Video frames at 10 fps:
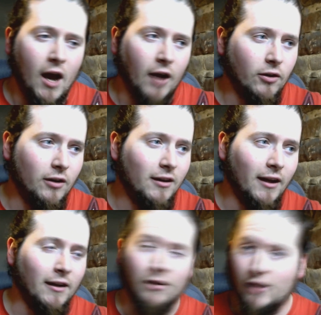I don't,
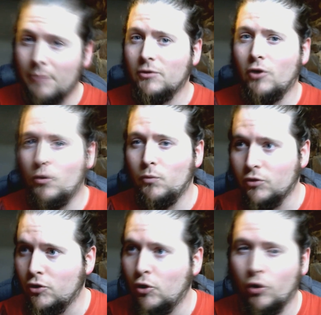like, the episode
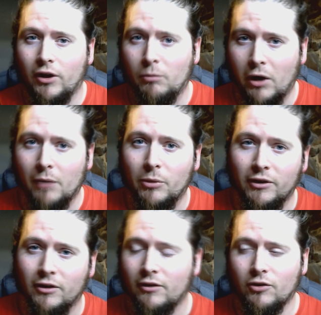was good, in my
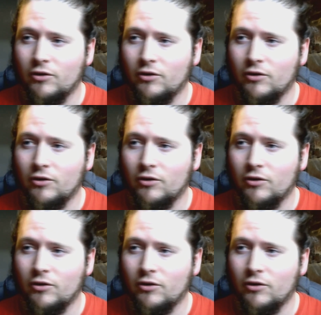opinion,